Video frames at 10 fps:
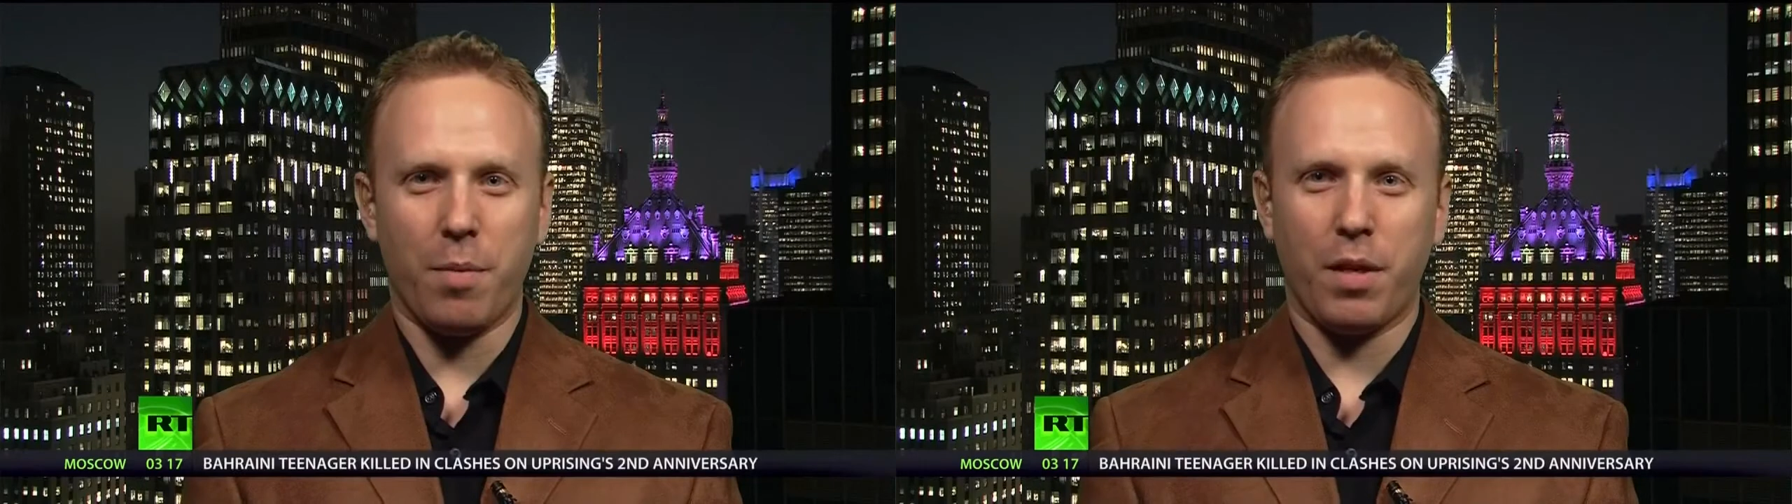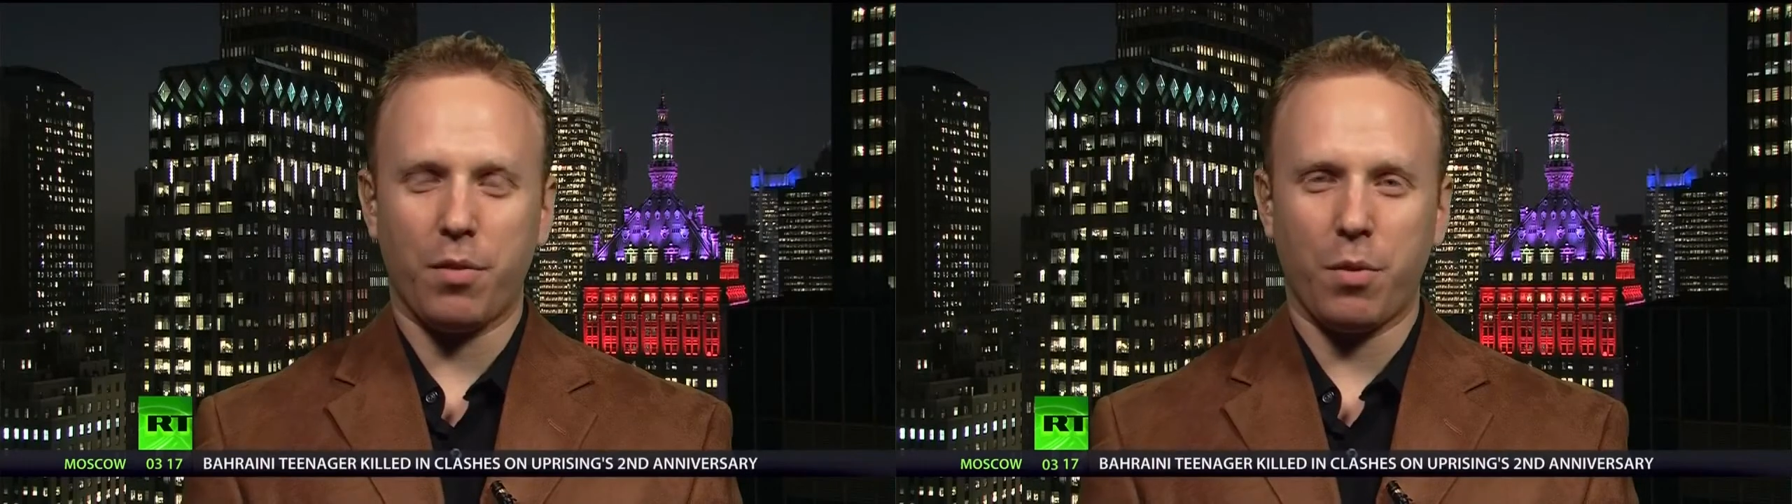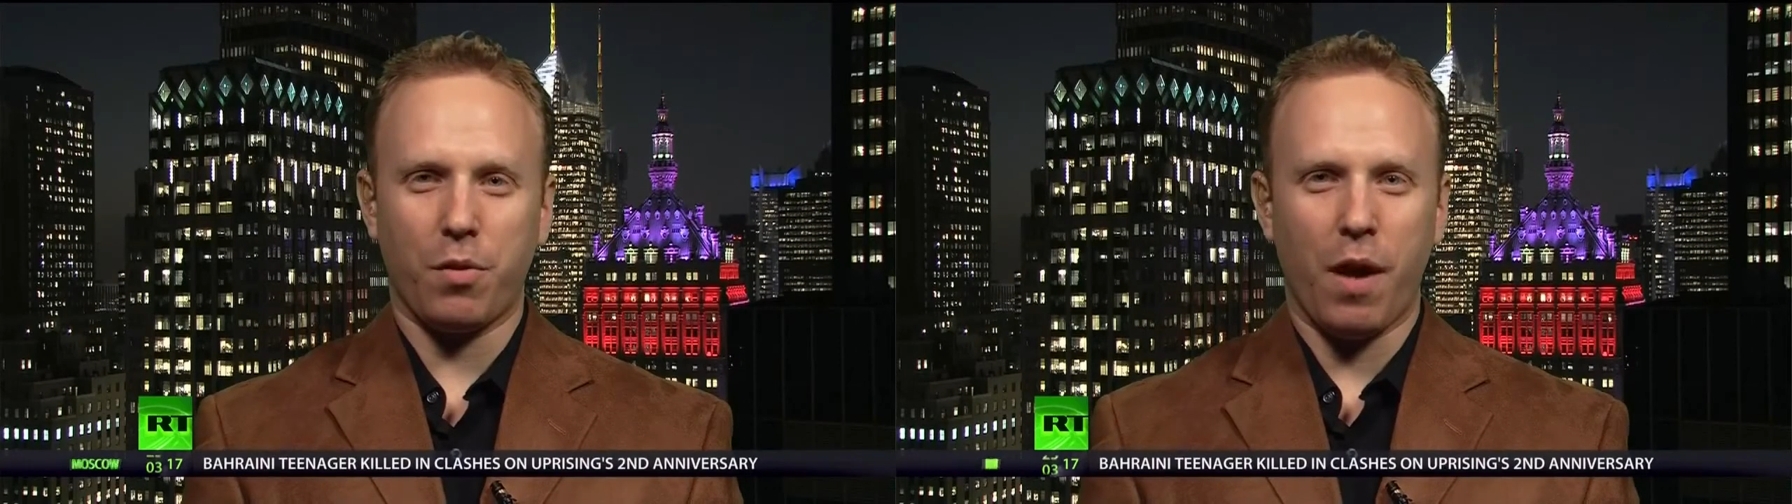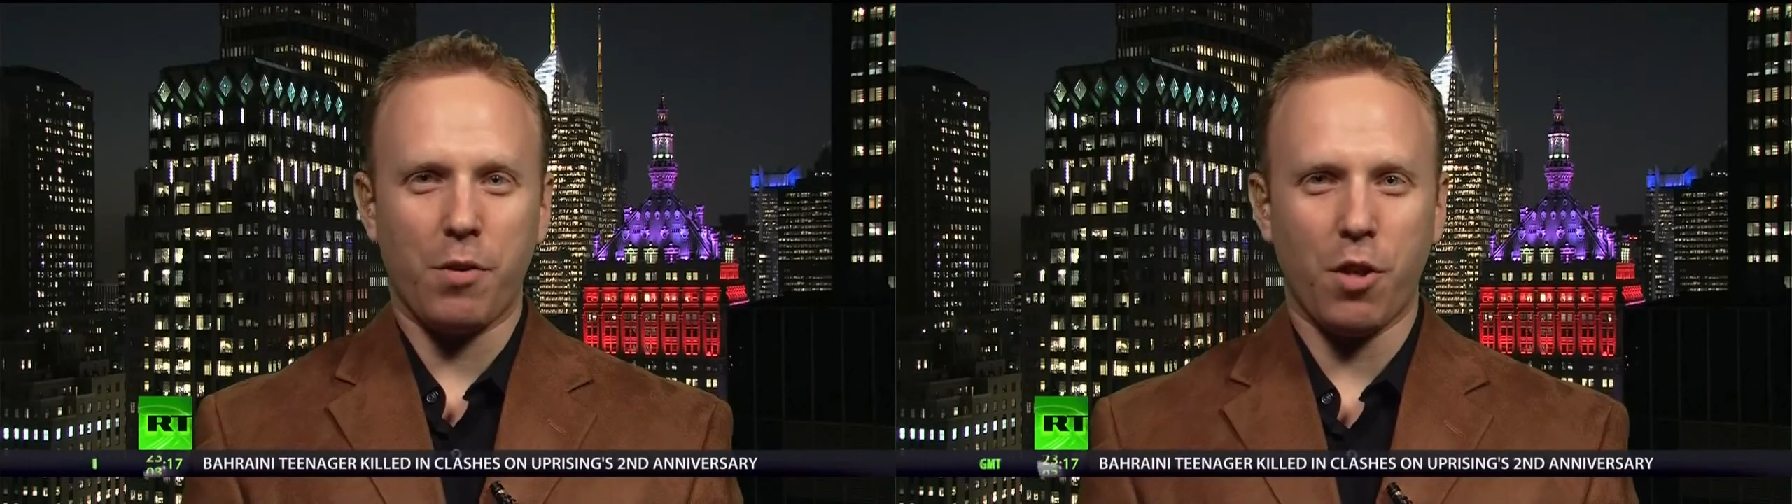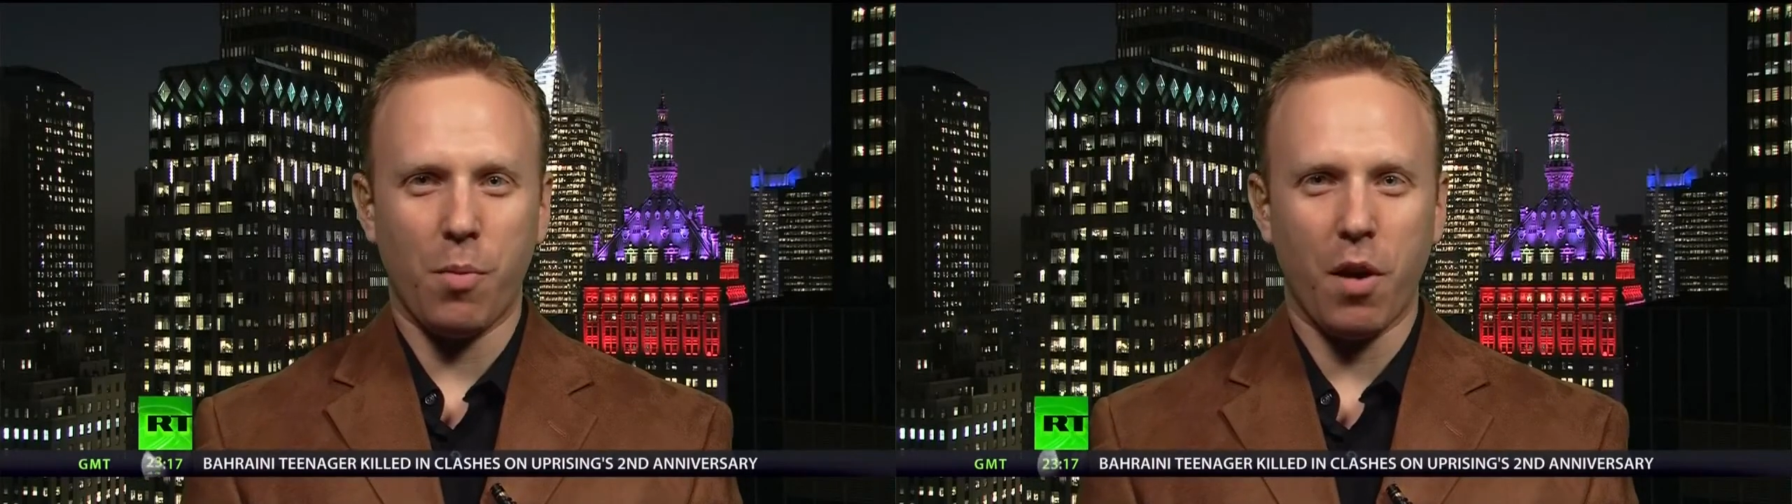because it was
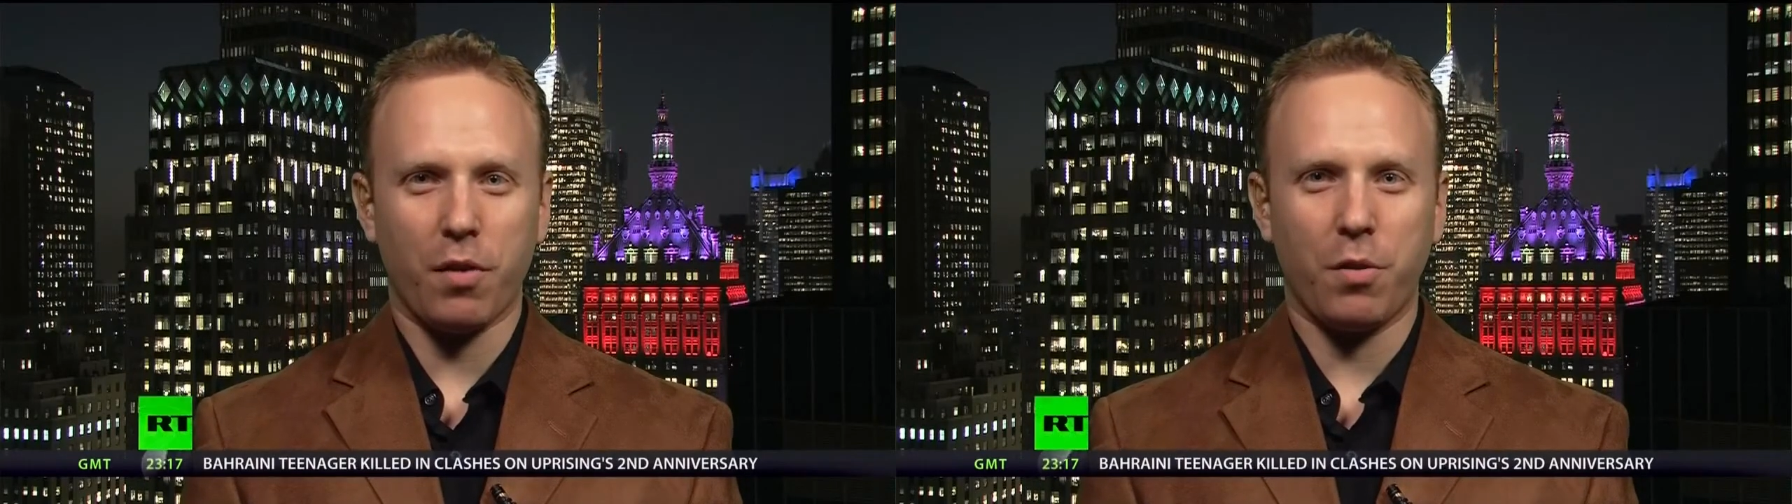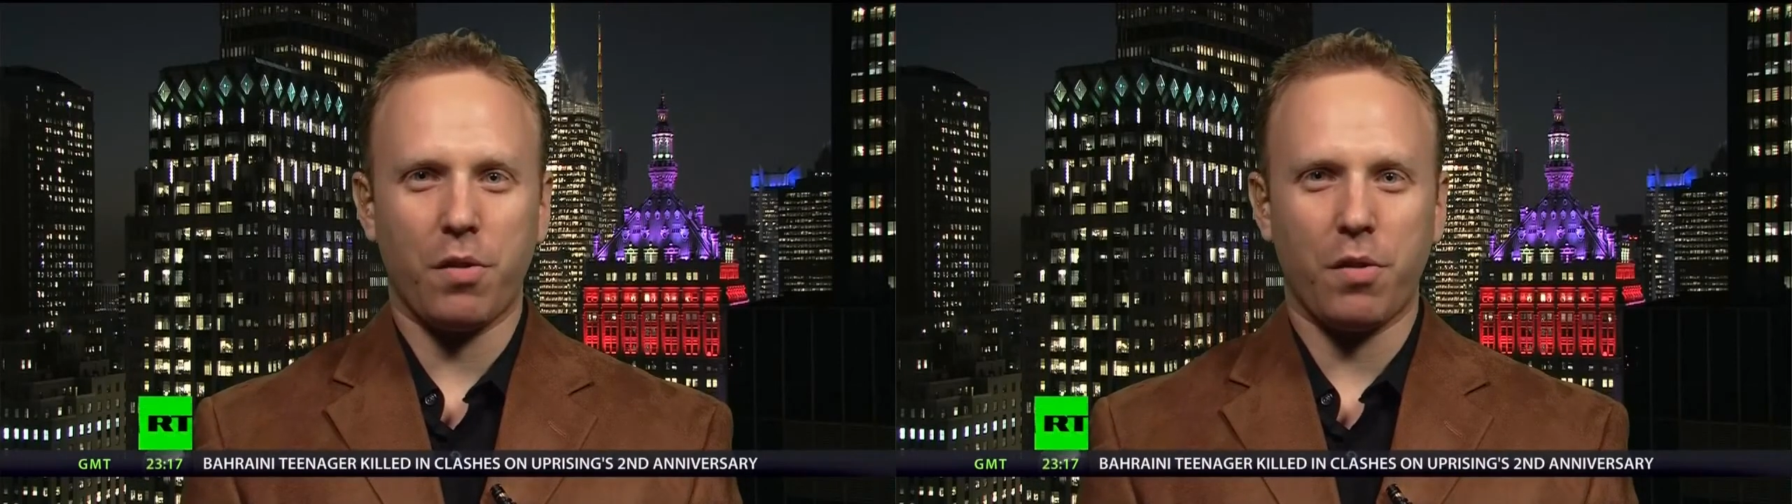Groucho Marx